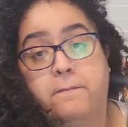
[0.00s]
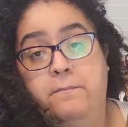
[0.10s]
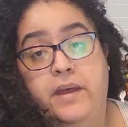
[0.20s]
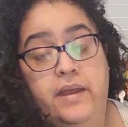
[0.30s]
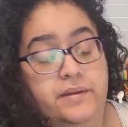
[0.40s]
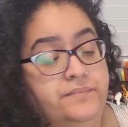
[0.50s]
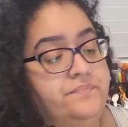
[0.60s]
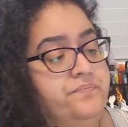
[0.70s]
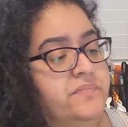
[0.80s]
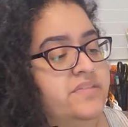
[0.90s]
But,
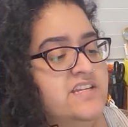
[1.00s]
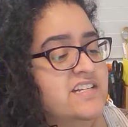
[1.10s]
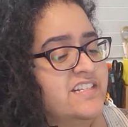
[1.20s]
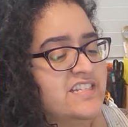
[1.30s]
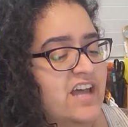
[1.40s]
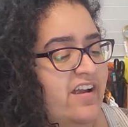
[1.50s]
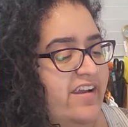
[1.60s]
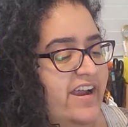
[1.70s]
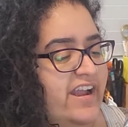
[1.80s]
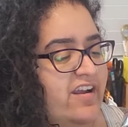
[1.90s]
sorry,
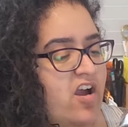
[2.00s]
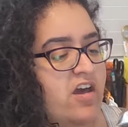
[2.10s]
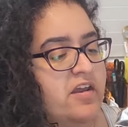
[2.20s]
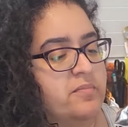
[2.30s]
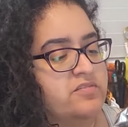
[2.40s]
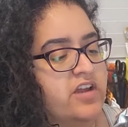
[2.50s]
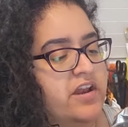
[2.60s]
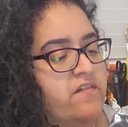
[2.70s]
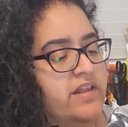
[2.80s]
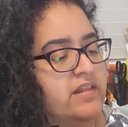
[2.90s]
I got caught up trying
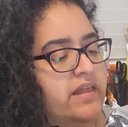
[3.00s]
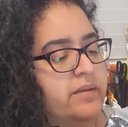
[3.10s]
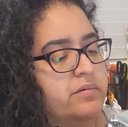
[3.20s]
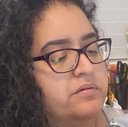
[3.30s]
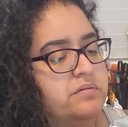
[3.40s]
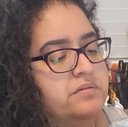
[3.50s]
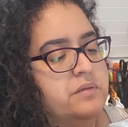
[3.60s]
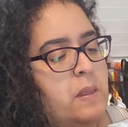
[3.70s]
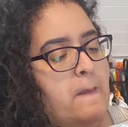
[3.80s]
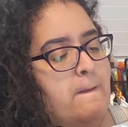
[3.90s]
to read the label.
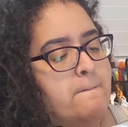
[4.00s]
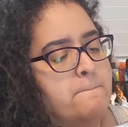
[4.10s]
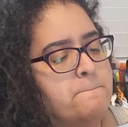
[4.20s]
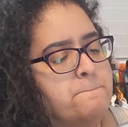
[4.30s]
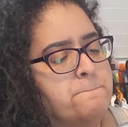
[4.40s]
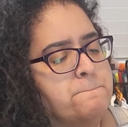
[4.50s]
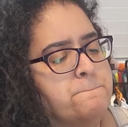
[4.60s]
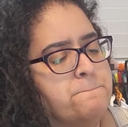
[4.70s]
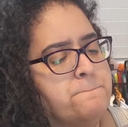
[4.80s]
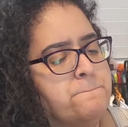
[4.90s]

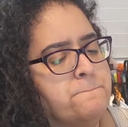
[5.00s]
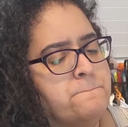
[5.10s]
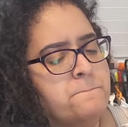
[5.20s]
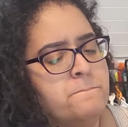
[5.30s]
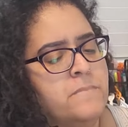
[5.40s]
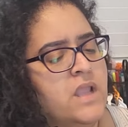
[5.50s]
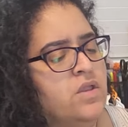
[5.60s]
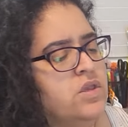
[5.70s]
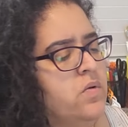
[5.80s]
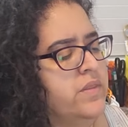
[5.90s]

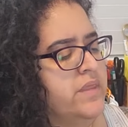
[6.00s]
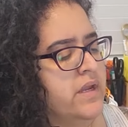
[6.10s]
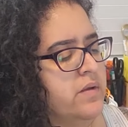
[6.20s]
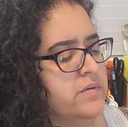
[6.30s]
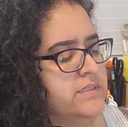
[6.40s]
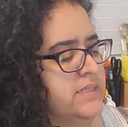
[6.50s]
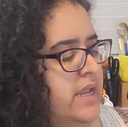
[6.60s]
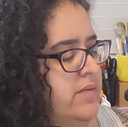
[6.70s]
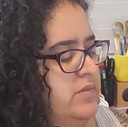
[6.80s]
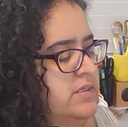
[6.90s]
You would think it would
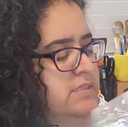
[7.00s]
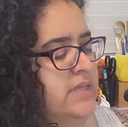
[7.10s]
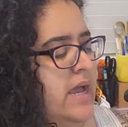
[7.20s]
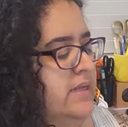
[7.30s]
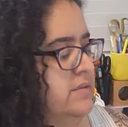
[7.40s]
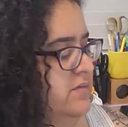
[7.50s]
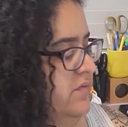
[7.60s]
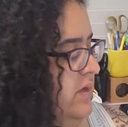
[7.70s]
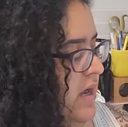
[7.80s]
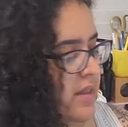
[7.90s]
say the size of
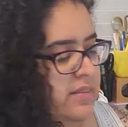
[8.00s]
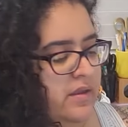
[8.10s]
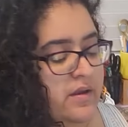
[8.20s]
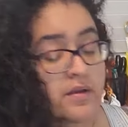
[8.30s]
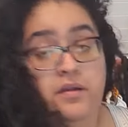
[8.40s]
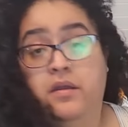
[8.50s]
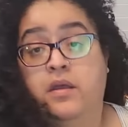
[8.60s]
it on there.